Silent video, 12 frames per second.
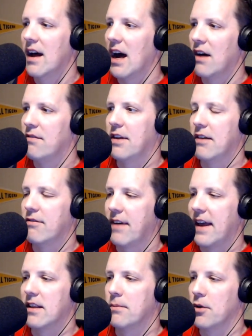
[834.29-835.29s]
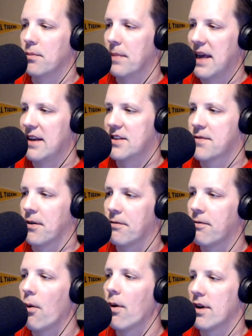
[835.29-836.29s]
of the available minutes for
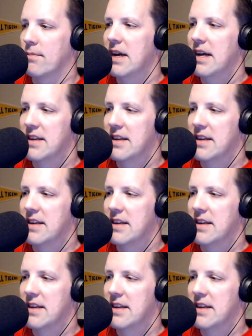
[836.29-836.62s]
Fordham,